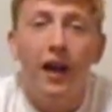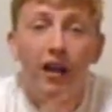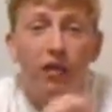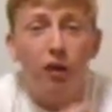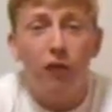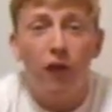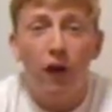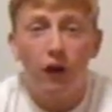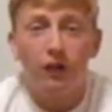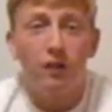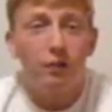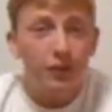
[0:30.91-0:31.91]
And so far,
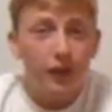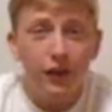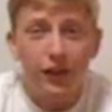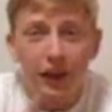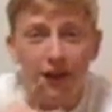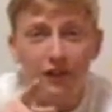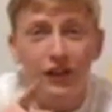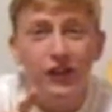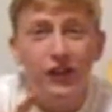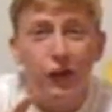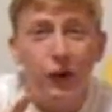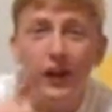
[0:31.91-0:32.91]
as I'm seeing, you guys are
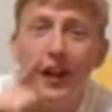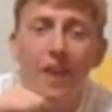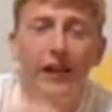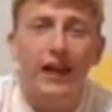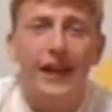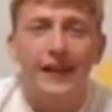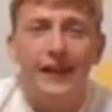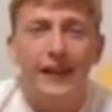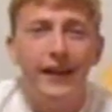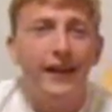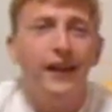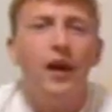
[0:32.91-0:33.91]
enjoying it and liking
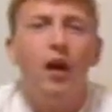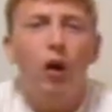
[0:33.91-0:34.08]
it.